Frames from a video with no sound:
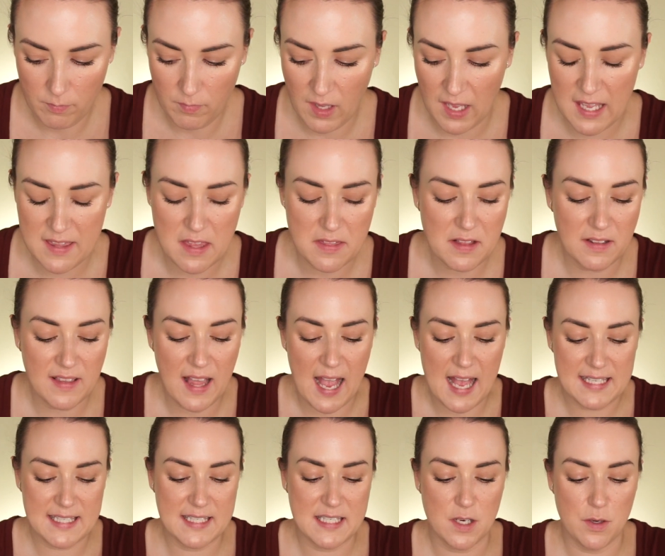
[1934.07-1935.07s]
And then the
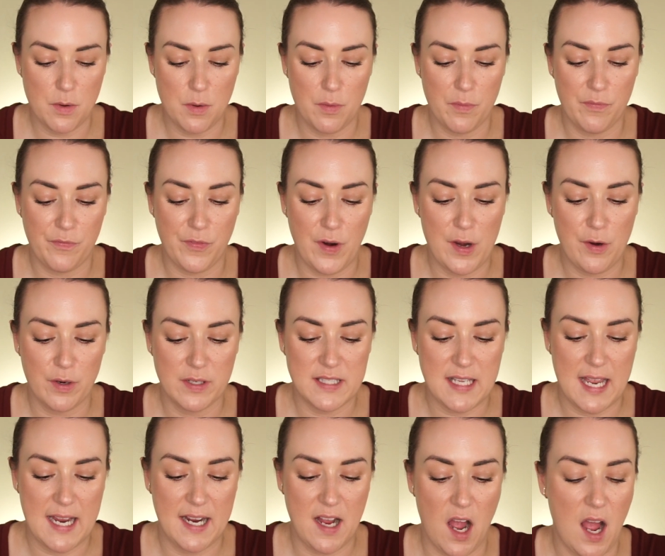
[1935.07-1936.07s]
last fragrance
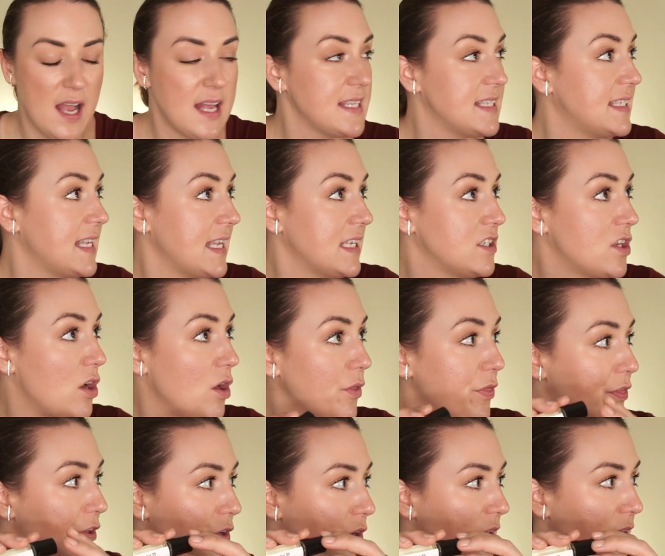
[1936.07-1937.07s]
I got is Santal
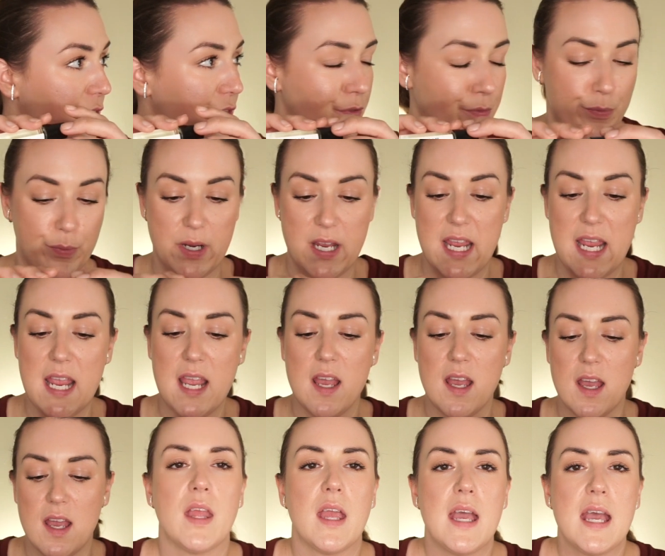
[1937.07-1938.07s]
33.
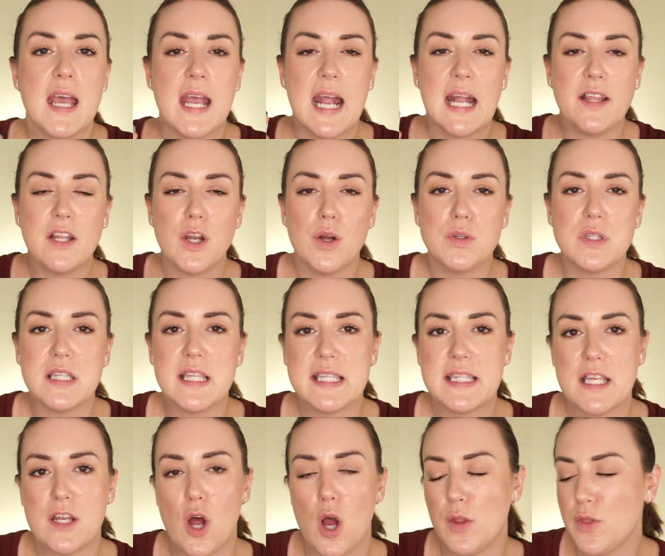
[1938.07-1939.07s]
And the notes
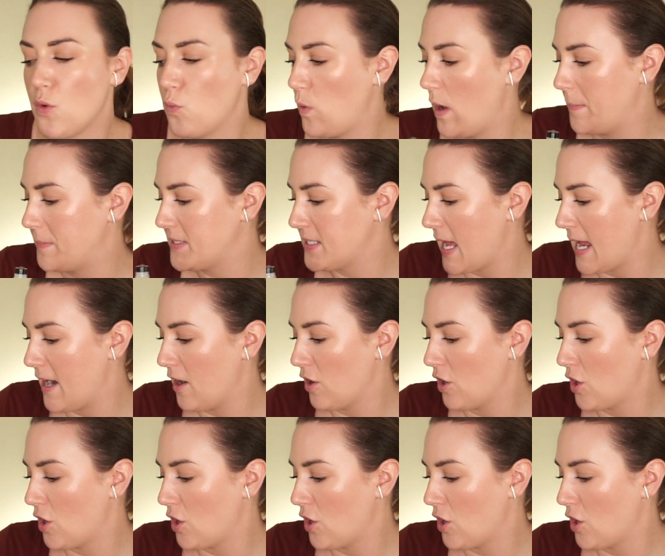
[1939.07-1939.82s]
listed on the website are